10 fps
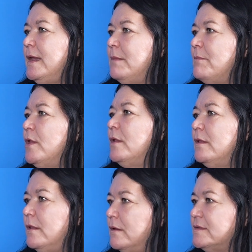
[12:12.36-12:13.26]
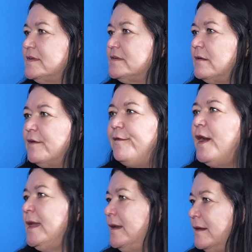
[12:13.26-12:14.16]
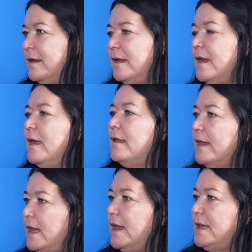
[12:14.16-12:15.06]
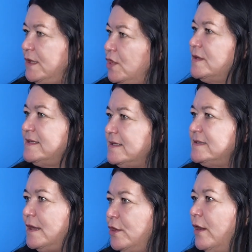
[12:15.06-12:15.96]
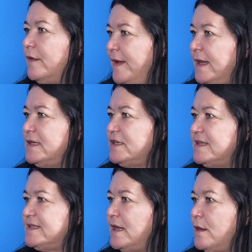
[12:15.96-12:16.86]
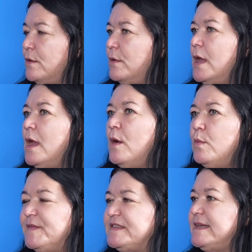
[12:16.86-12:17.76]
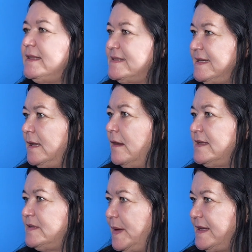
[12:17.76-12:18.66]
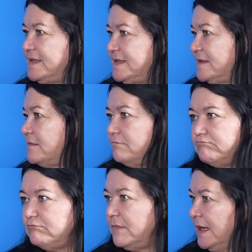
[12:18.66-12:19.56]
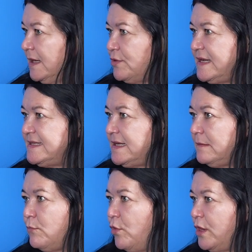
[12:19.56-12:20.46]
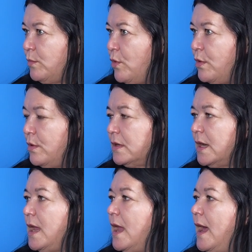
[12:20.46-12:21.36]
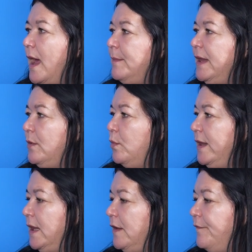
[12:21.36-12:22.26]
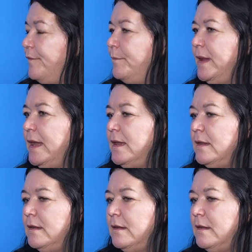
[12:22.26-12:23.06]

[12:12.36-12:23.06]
mill or refinery, it uses a lot of energy. So we've seen the C&I space increasing more and more. I mean, we've been